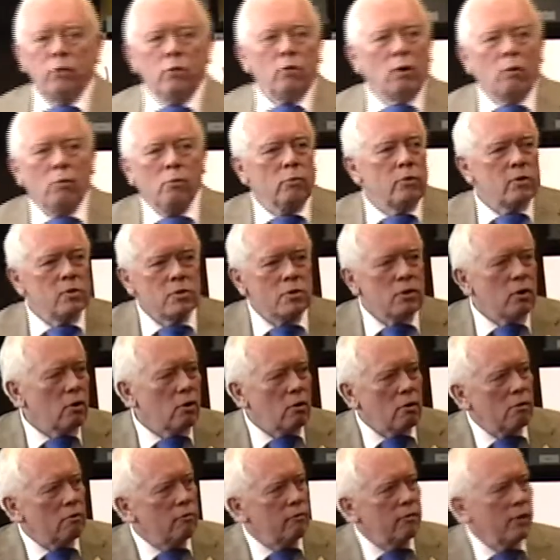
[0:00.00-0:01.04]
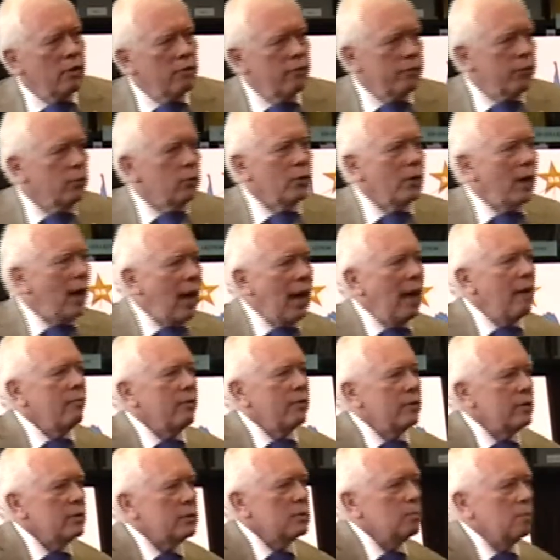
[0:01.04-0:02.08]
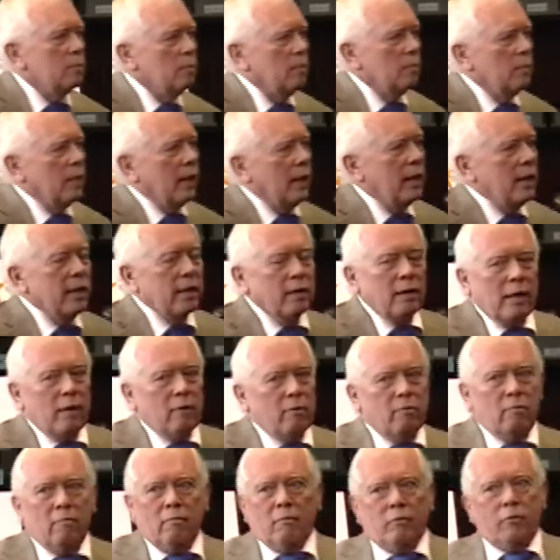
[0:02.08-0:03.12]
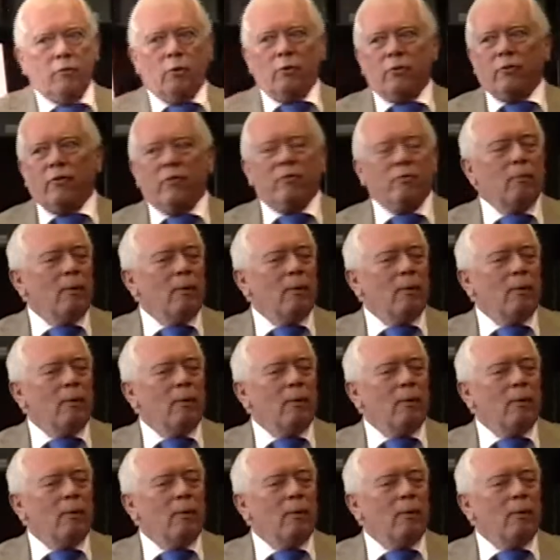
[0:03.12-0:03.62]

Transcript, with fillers: you don't deserve a full half of this. And he and Joel says,